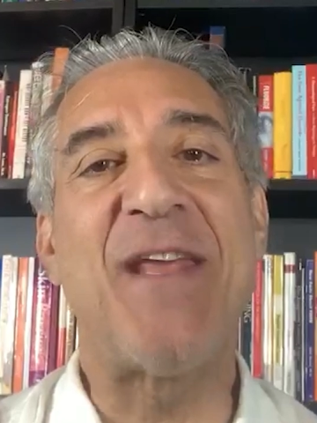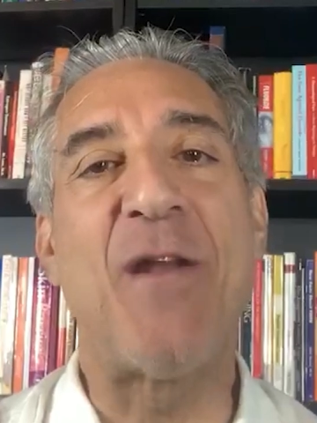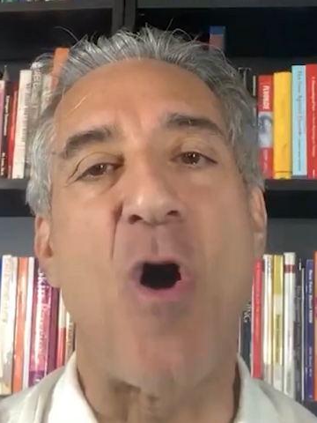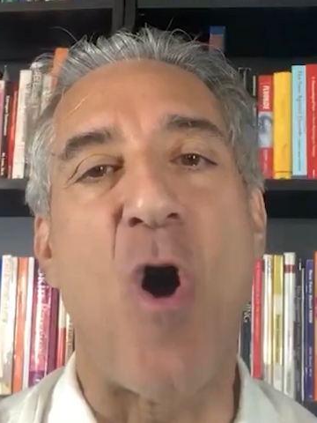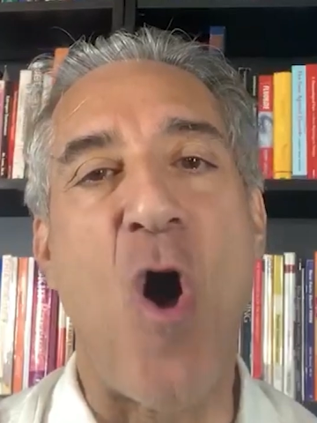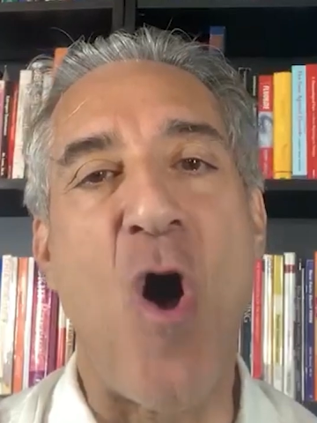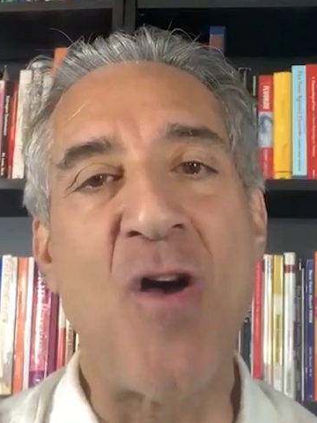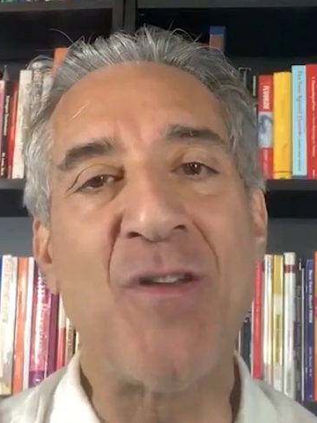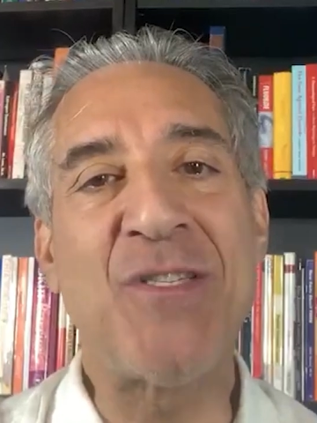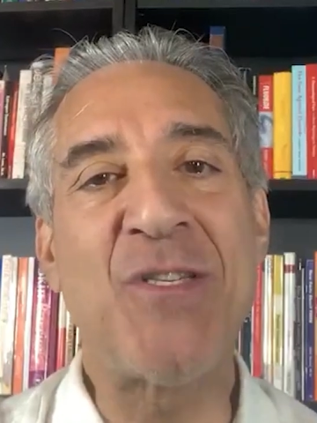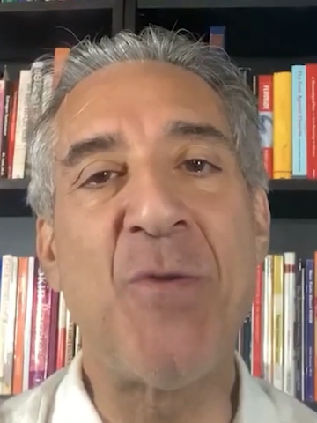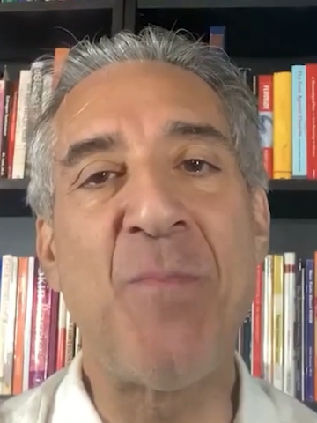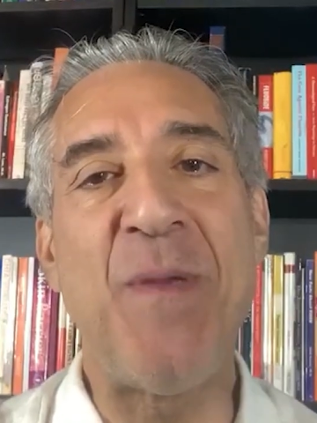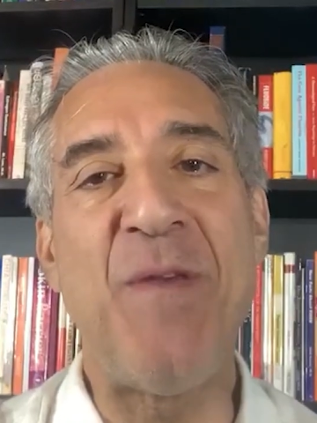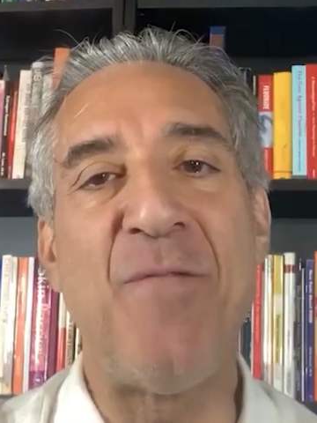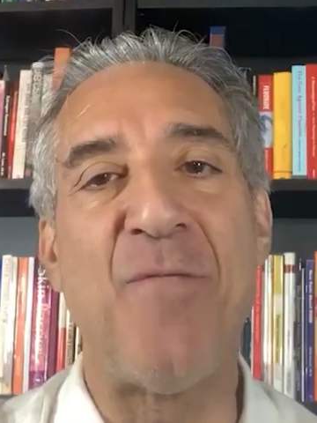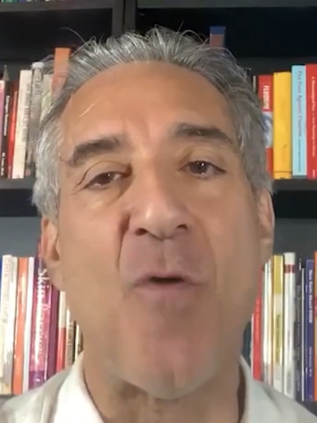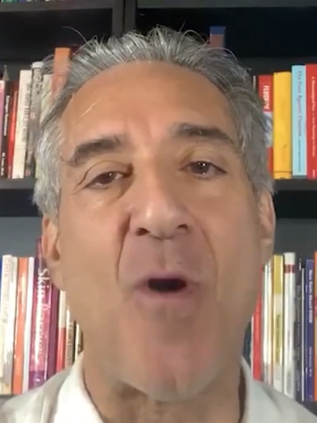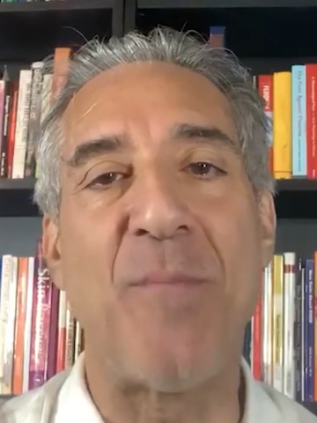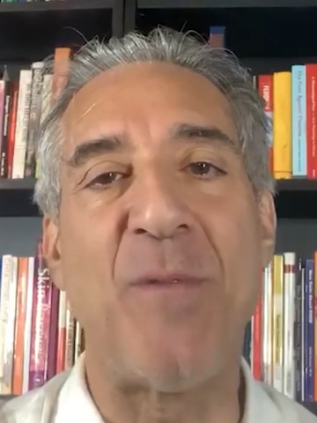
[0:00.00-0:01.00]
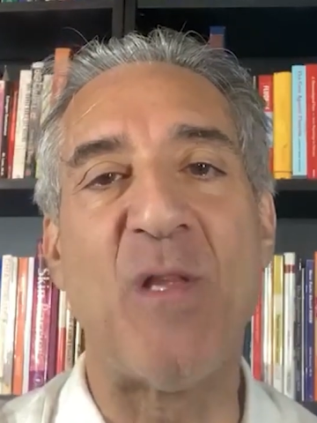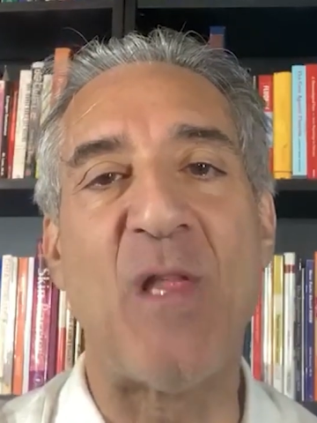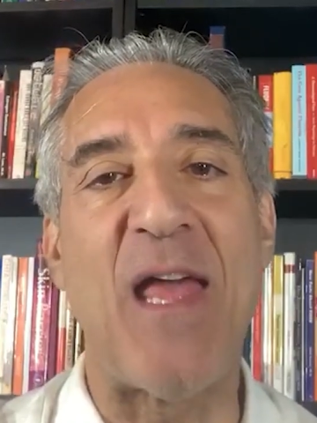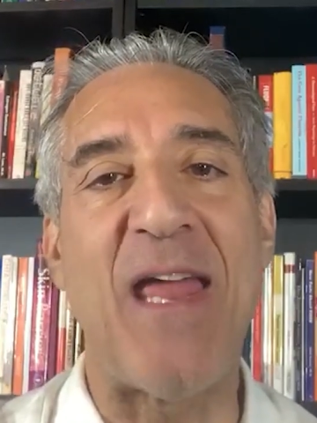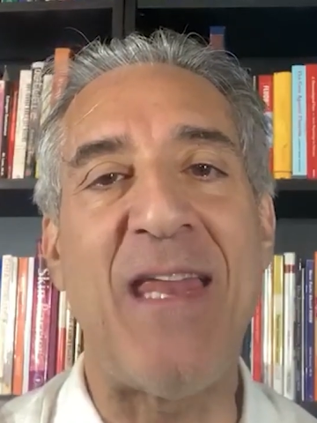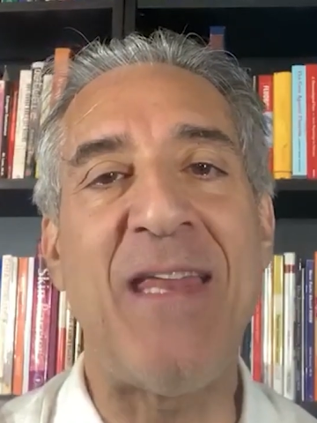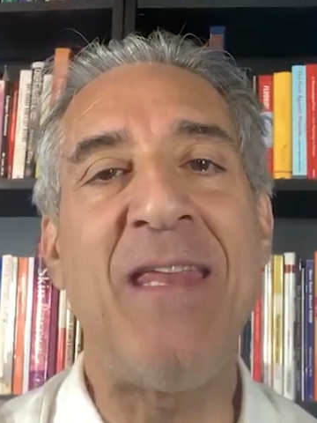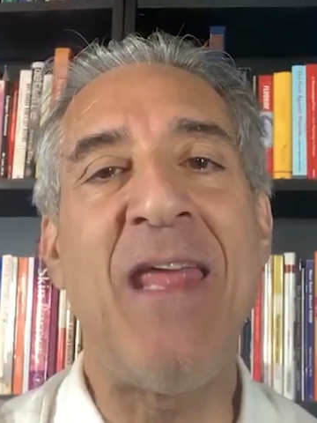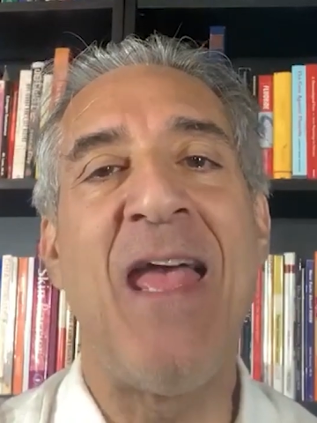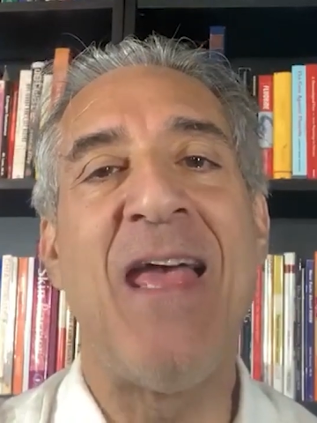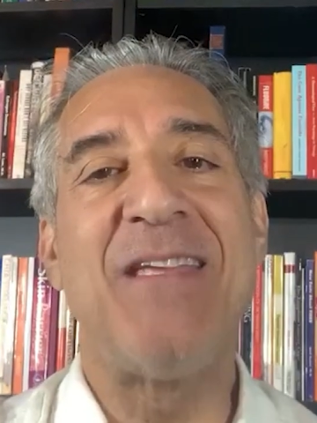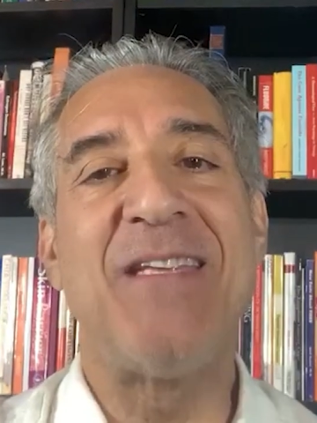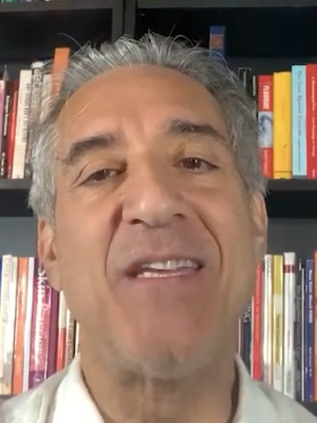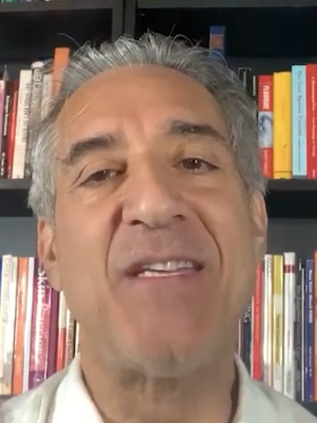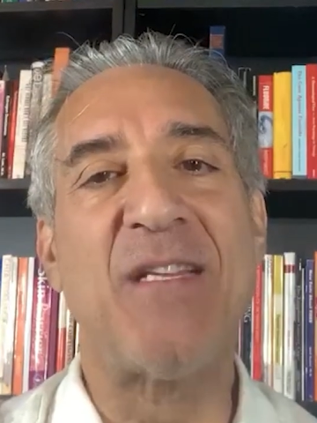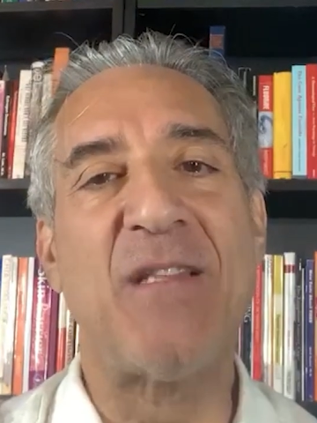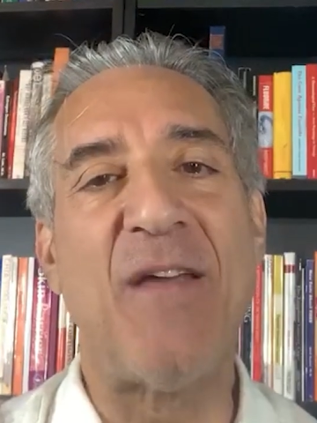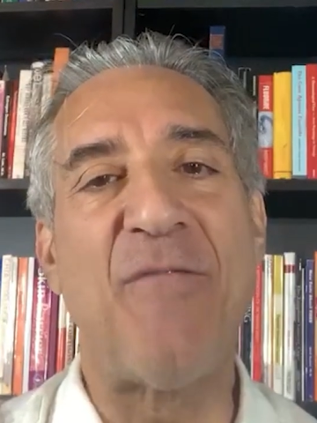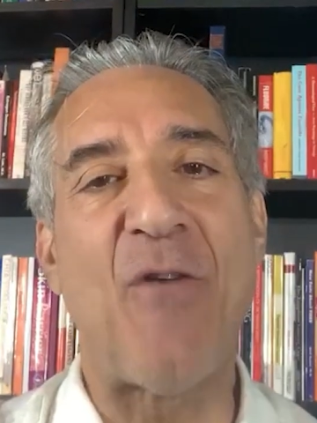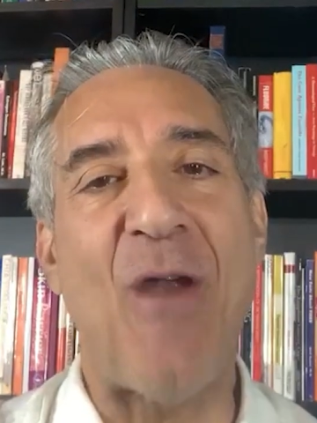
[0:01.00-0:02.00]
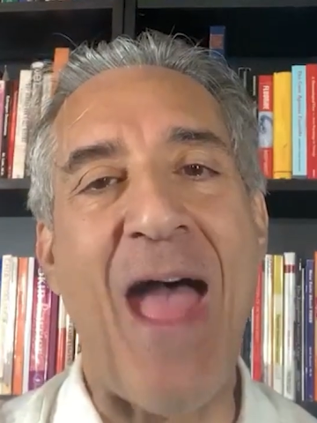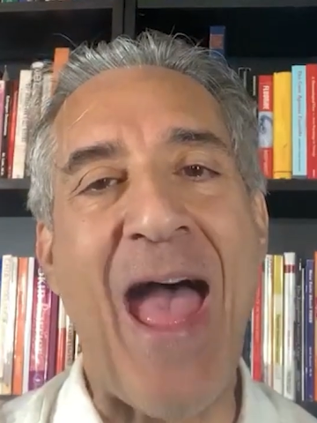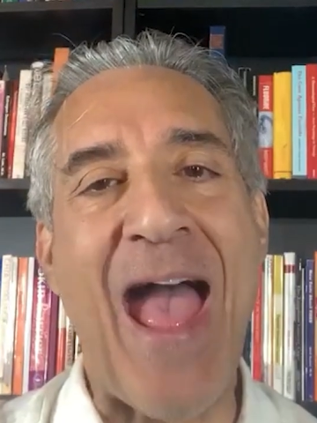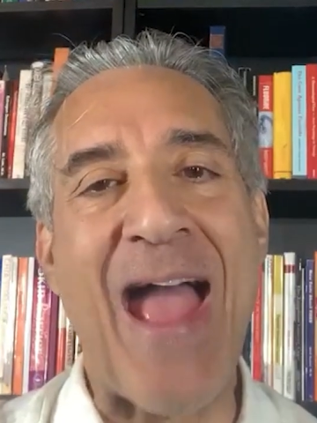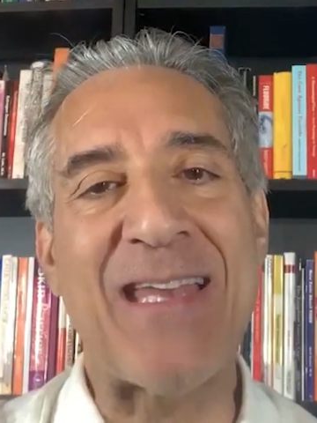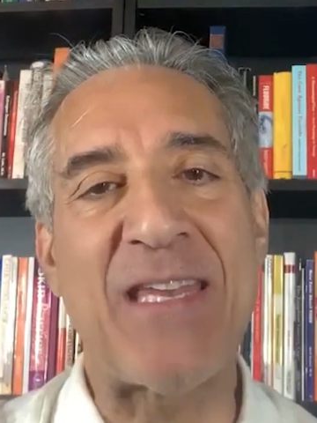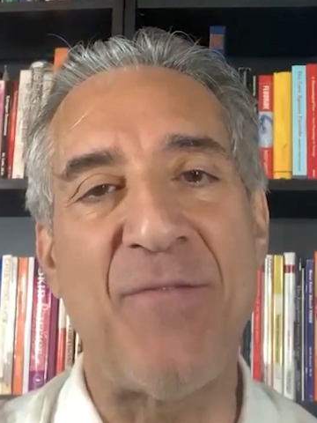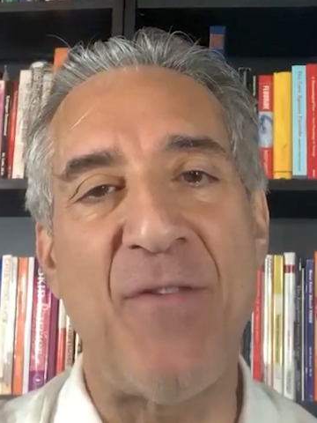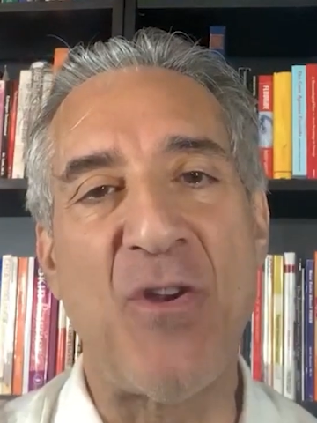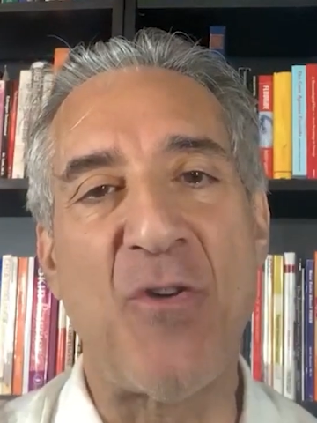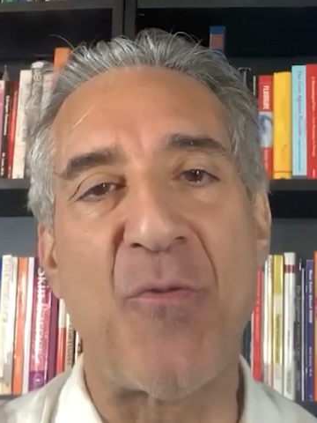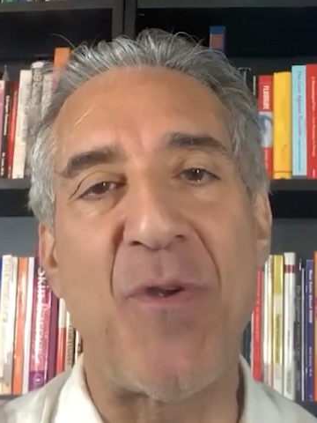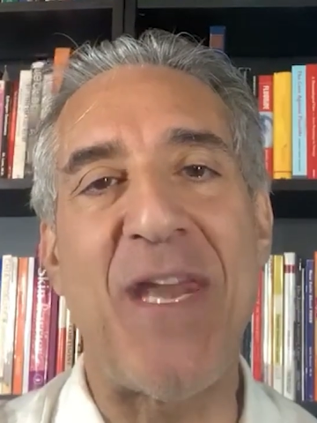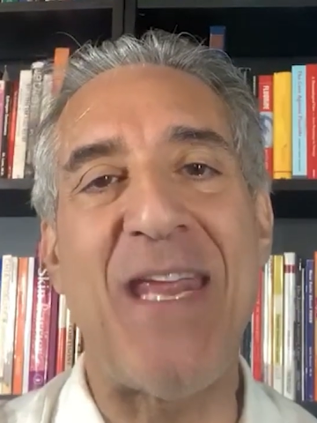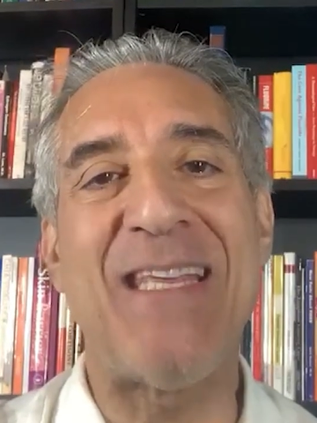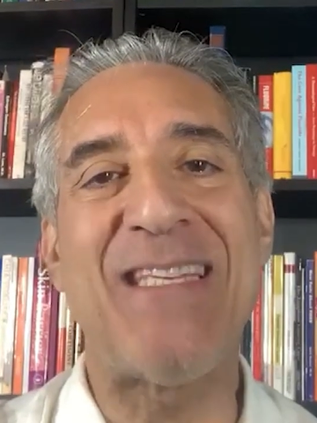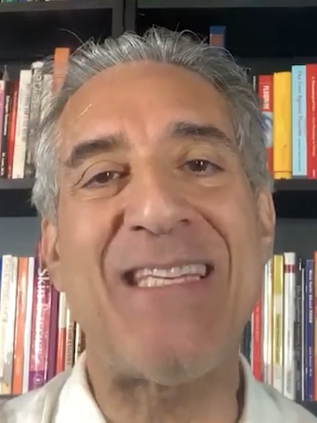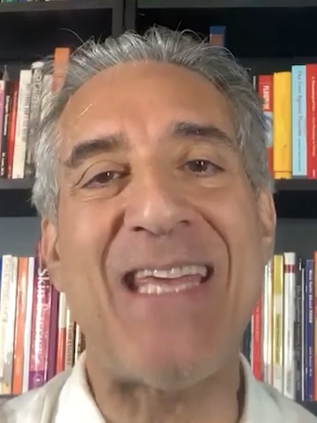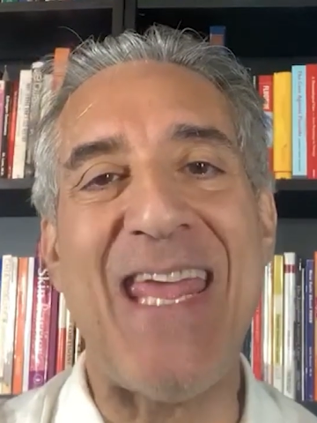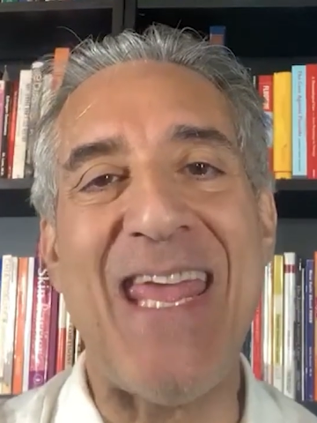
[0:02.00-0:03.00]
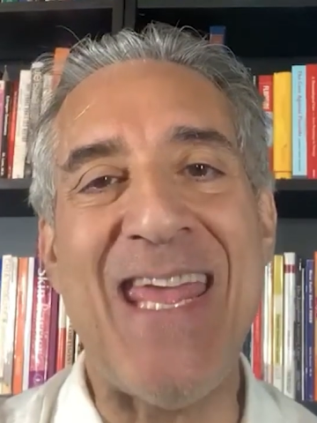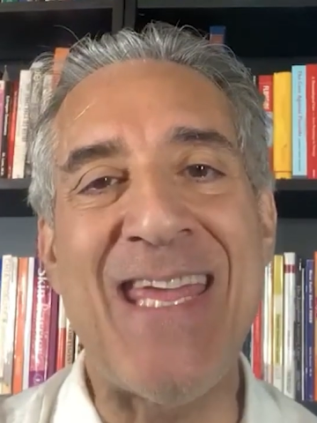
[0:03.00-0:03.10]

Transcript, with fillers: can also be formulated to deliver active ingredients